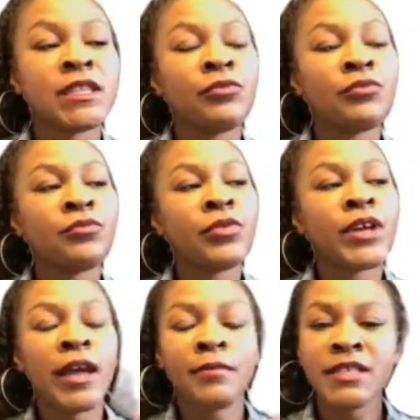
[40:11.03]

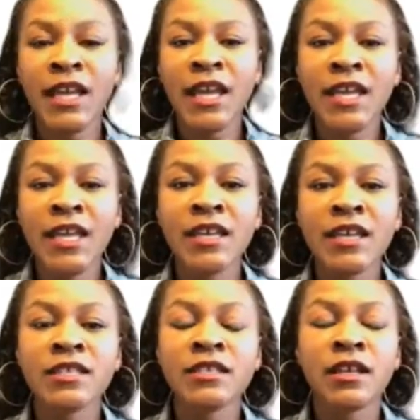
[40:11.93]
what I'm saying
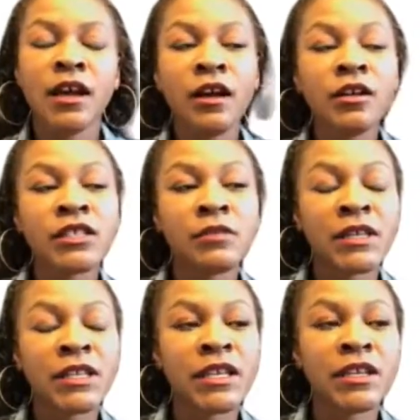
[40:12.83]
is
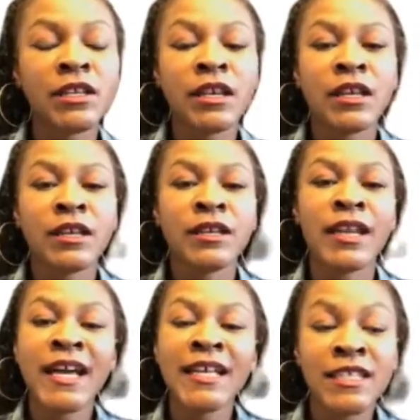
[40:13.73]
ultimately
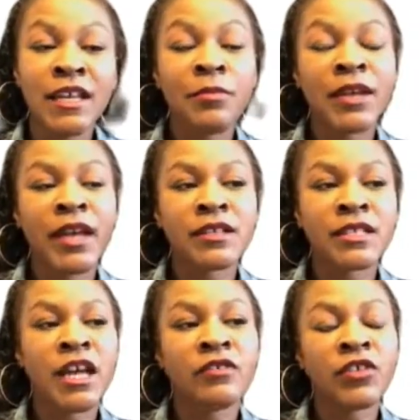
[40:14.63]
not stepping
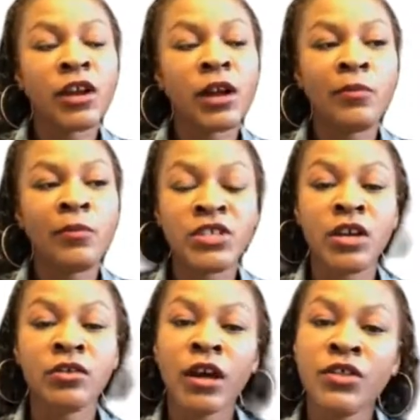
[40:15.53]
outside of your comfort
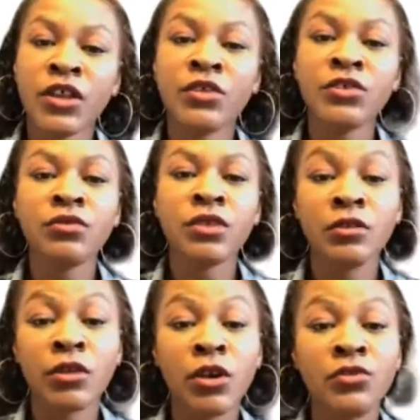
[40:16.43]
zone, although you can
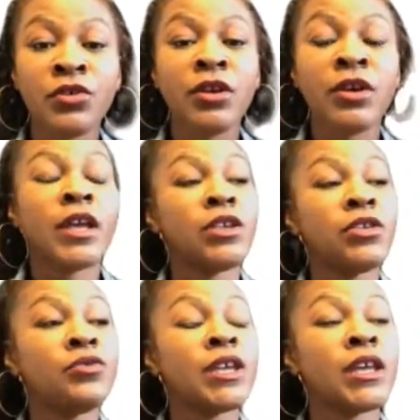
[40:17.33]
grow and
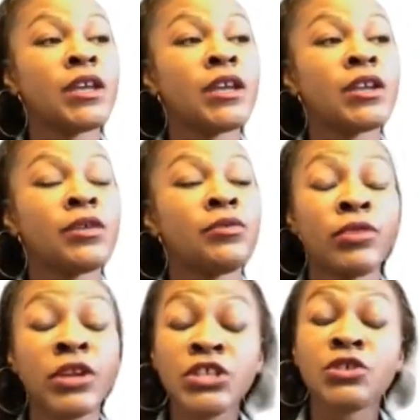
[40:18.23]
you can
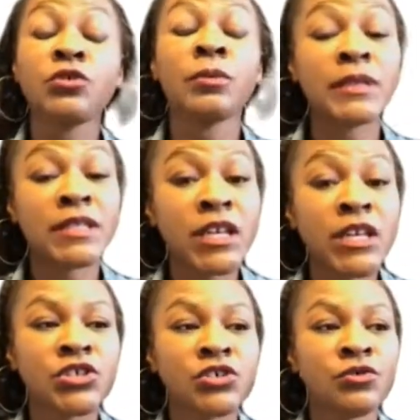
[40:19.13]
reach your
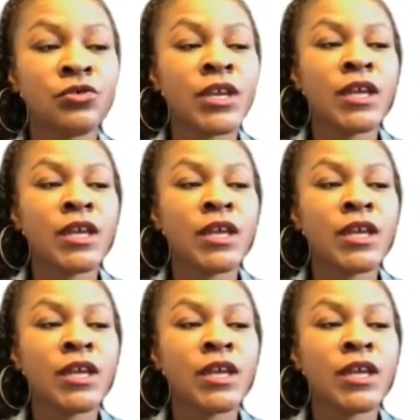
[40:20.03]
potential,